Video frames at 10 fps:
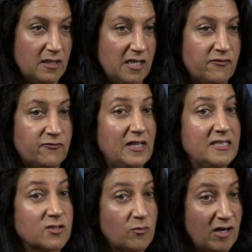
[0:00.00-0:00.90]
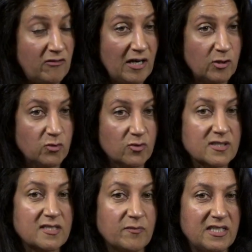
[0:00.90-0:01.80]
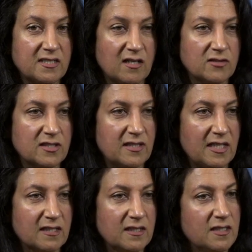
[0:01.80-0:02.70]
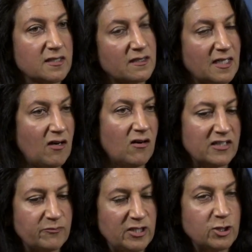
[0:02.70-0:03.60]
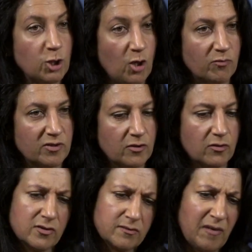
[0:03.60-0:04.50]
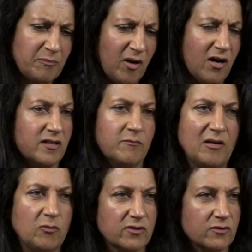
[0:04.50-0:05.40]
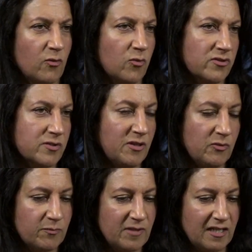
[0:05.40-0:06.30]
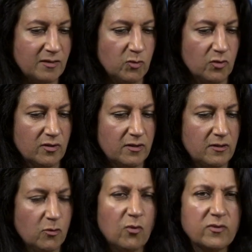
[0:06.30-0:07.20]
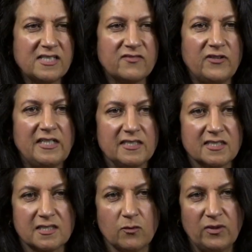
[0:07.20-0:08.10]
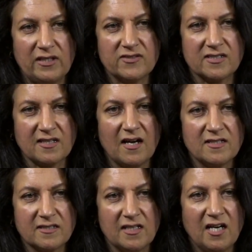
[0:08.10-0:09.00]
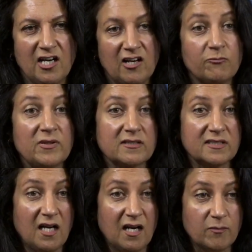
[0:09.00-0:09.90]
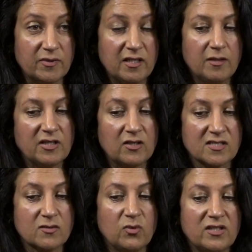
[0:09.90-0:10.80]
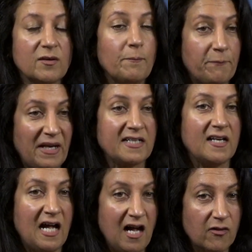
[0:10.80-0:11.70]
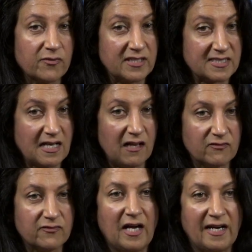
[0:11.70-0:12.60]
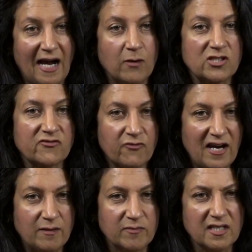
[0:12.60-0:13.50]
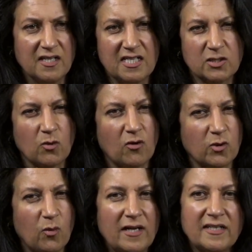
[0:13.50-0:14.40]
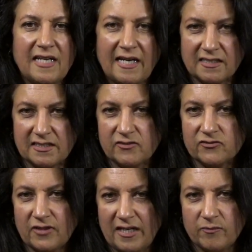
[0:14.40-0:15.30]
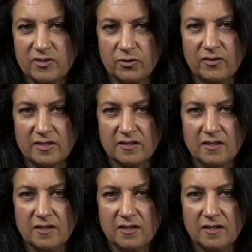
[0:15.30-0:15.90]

If it's on my record, somebody's going to think that they can't give me a job, or my partner may not want to be with me anymore. All these fears that we as society have built up, because the word mental health in itself and how it's framed, it's got quite a negative frame to it.